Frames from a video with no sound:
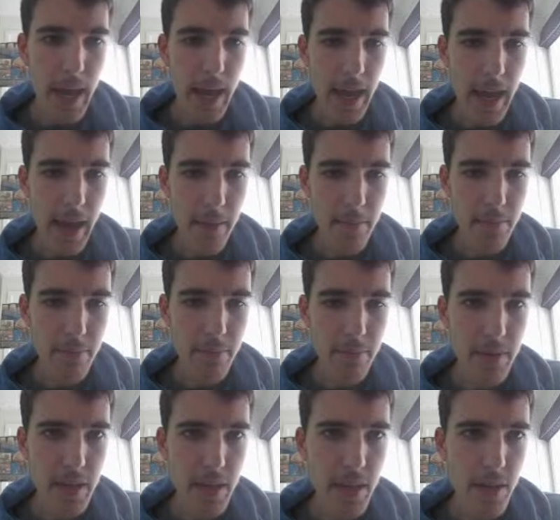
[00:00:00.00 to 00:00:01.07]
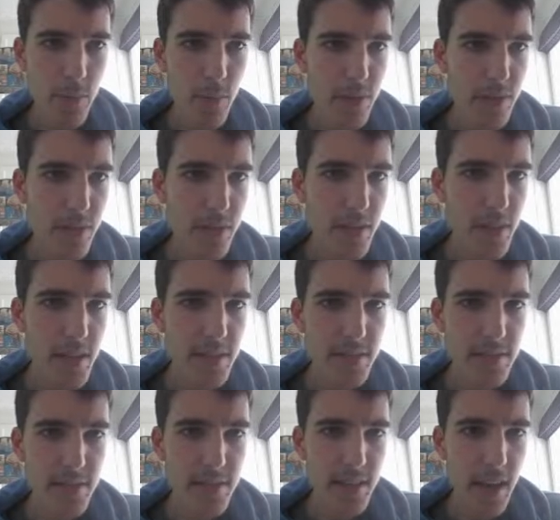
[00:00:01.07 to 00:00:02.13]
happy with
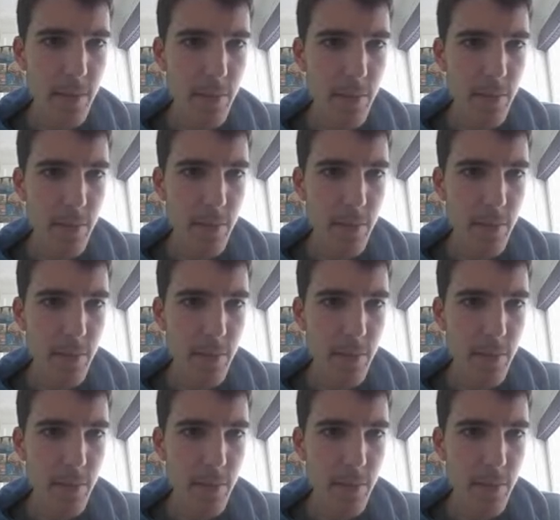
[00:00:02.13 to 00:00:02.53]
this, am I?